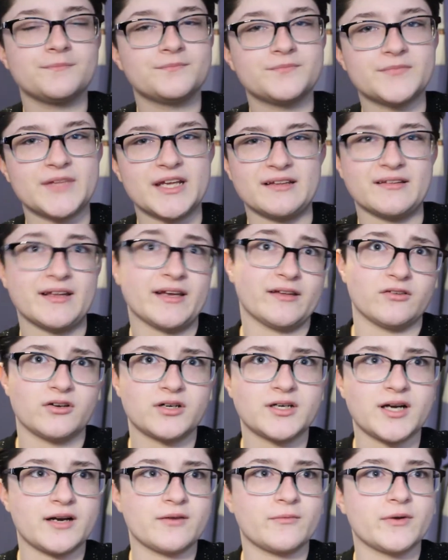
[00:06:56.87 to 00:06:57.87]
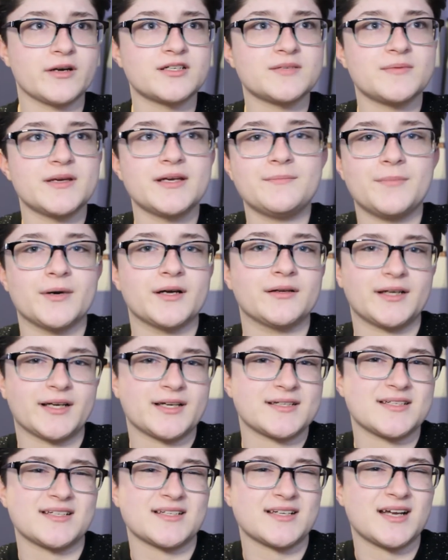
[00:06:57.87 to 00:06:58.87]
They look kind of weird to me, but I
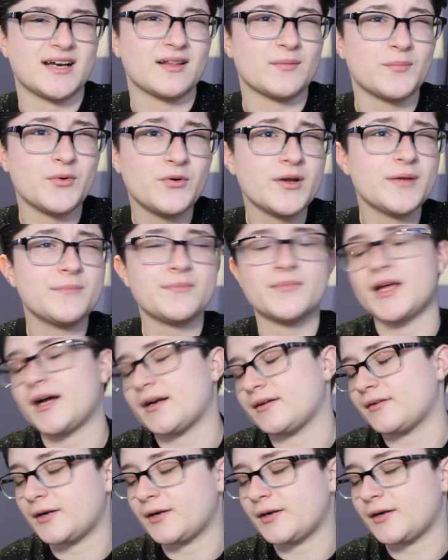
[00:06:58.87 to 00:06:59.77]
guess that's kind of the point. I don't know.